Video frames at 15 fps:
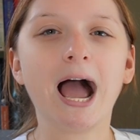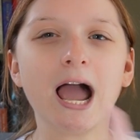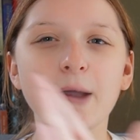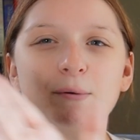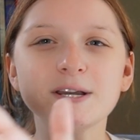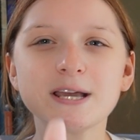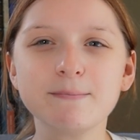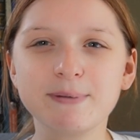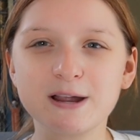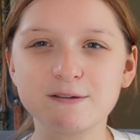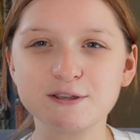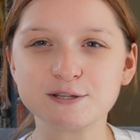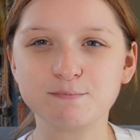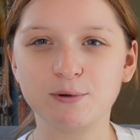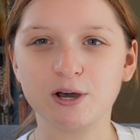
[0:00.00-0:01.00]
I would compare
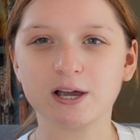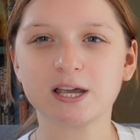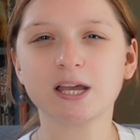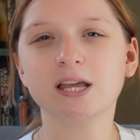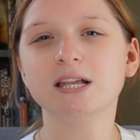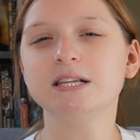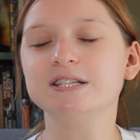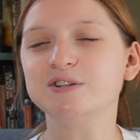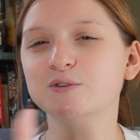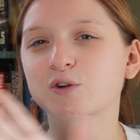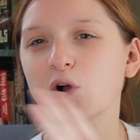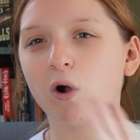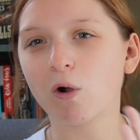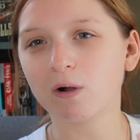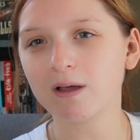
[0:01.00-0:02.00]
this book to
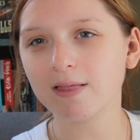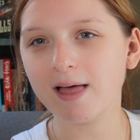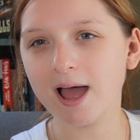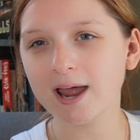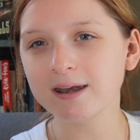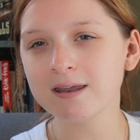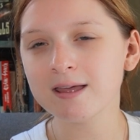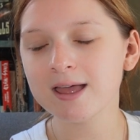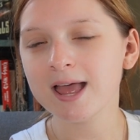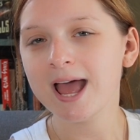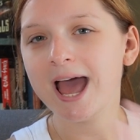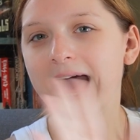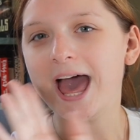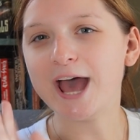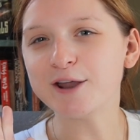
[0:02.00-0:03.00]
Coraline
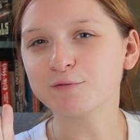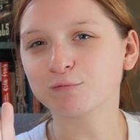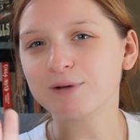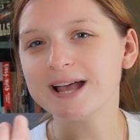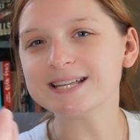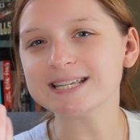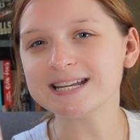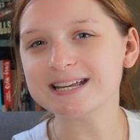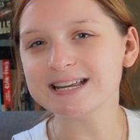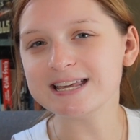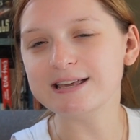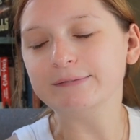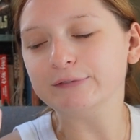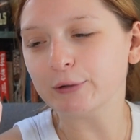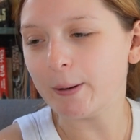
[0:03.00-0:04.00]
and Resident
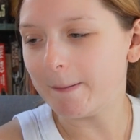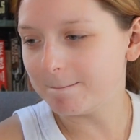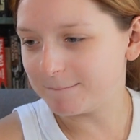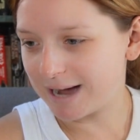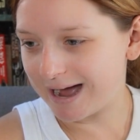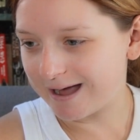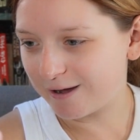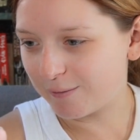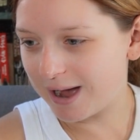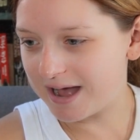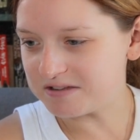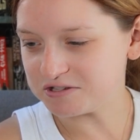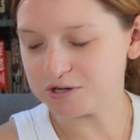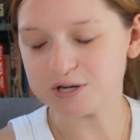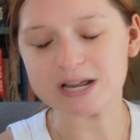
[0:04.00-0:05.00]
Evil
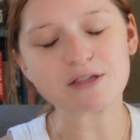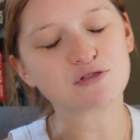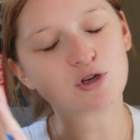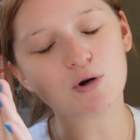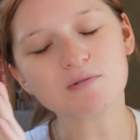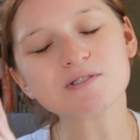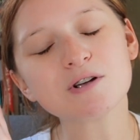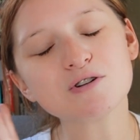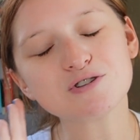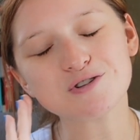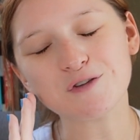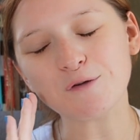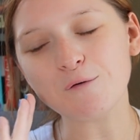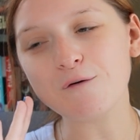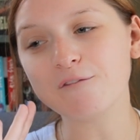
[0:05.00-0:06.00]
Biohazard. Those are
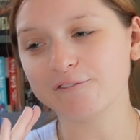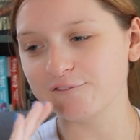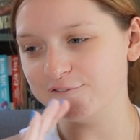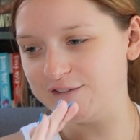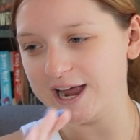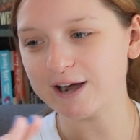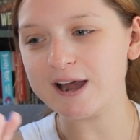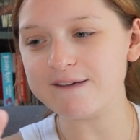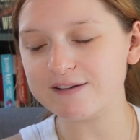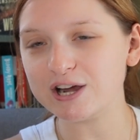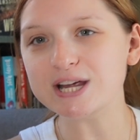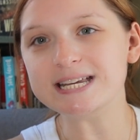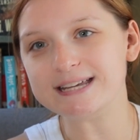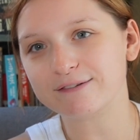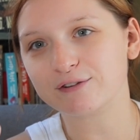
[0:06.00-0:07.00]
2 very,
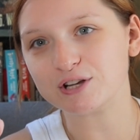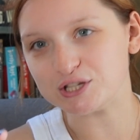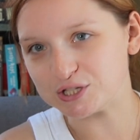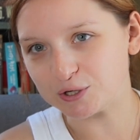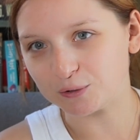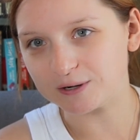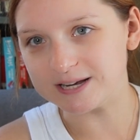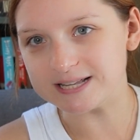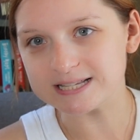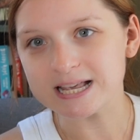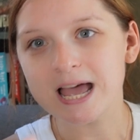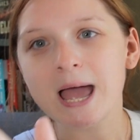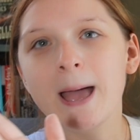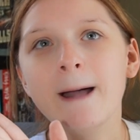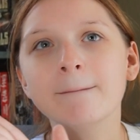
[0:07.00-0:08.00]
very different stories.
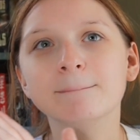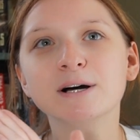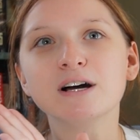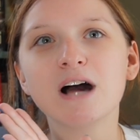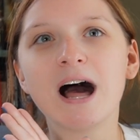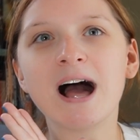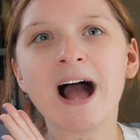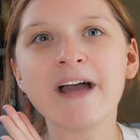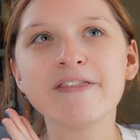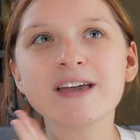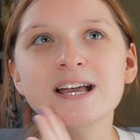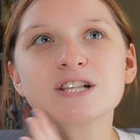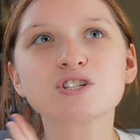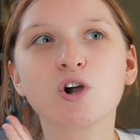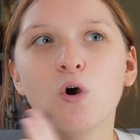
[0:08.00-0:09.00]
But I
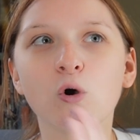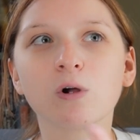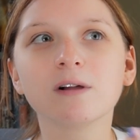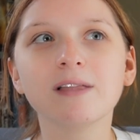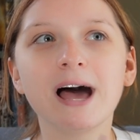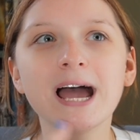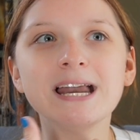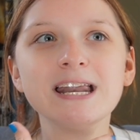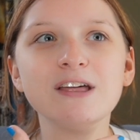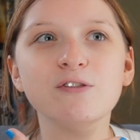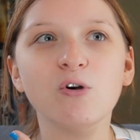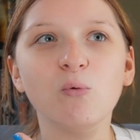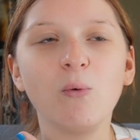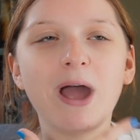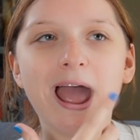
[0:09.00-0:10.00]
think it's Coraline in
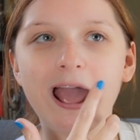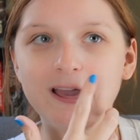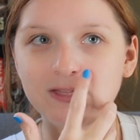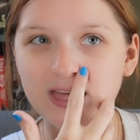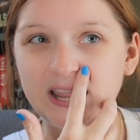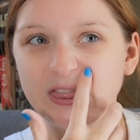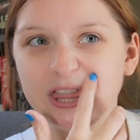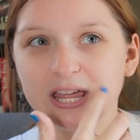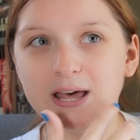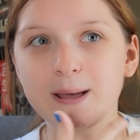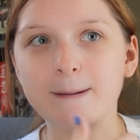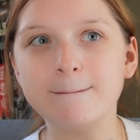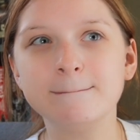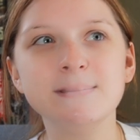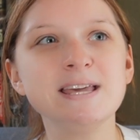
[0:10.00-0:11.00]
the way that
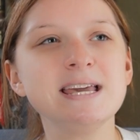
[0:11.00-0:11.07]
the